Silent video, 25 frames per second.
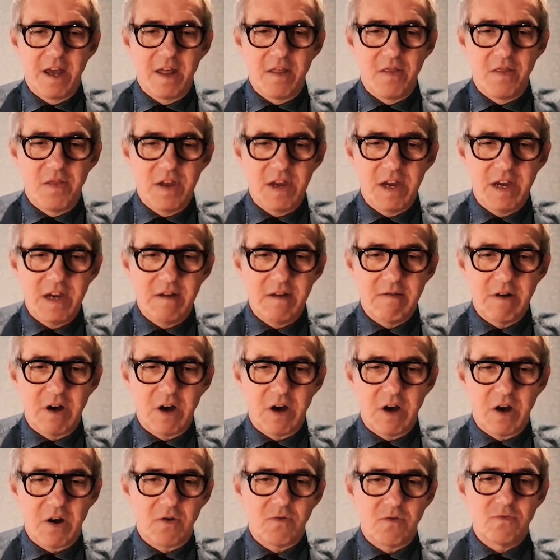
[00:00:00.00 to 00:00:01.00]
the
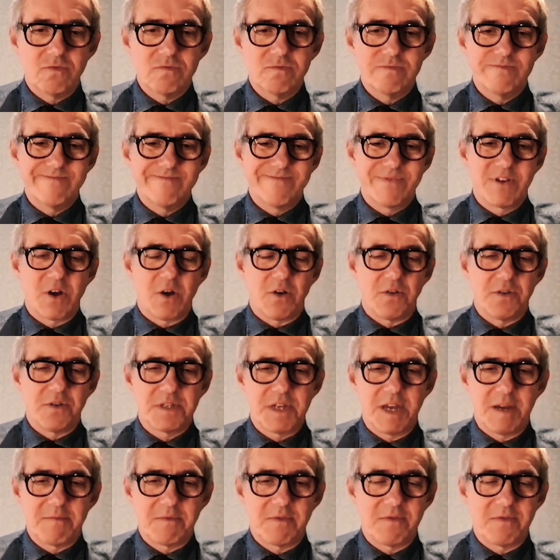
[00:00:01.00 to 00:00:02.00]
whole
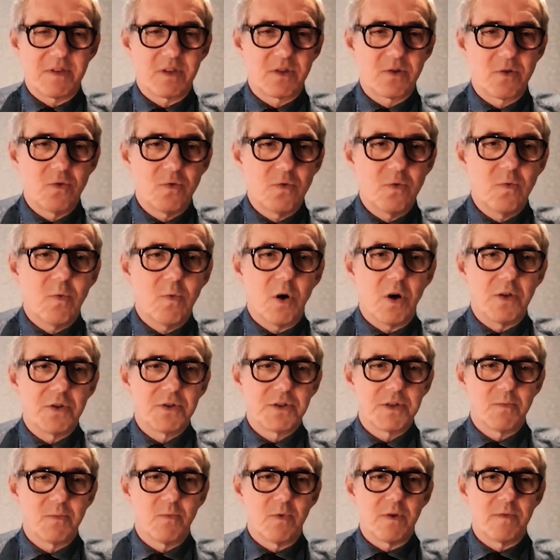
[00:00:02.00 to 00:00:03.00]
concept of the tool watch
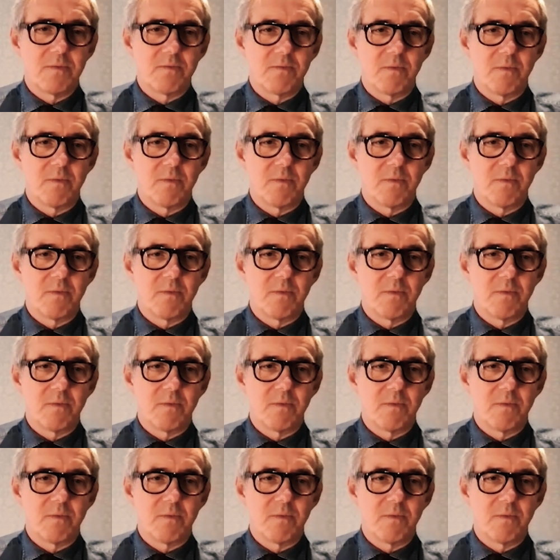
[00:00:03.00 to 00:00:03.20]
and what